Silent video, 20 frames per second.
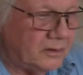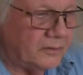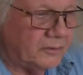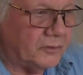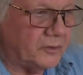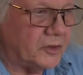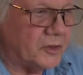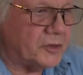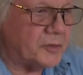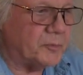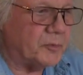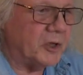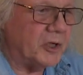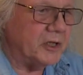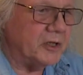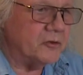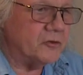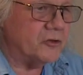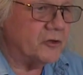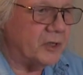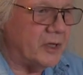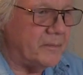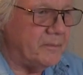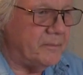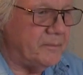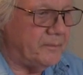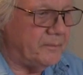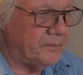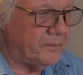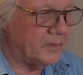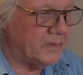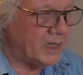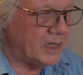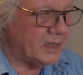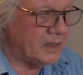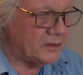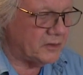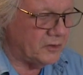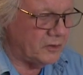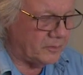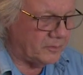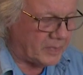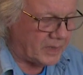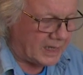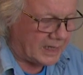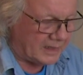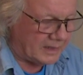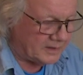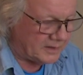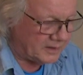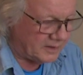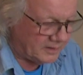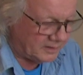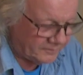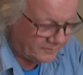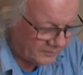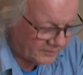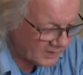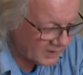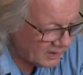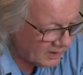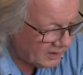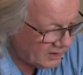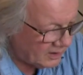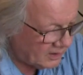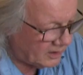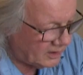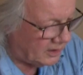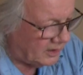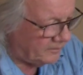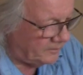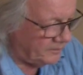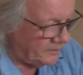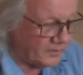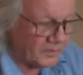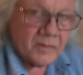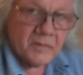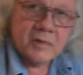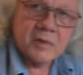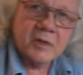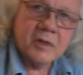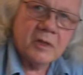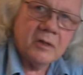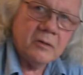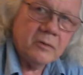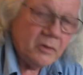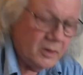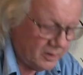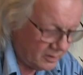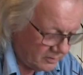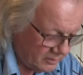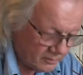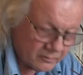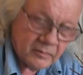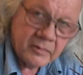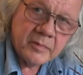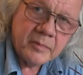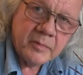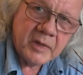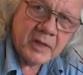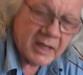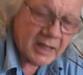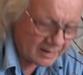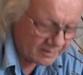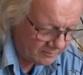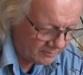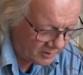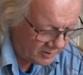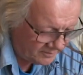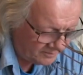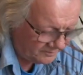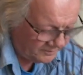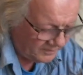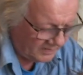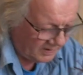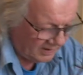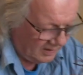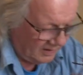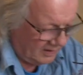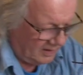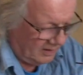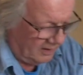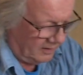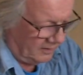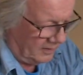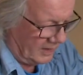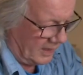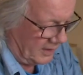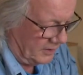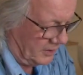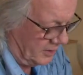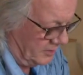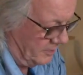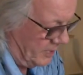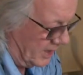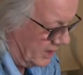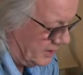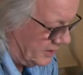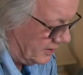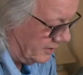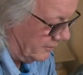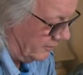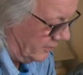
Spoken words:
for a spring trim. That's not bad. So, here's my camera. that's the basic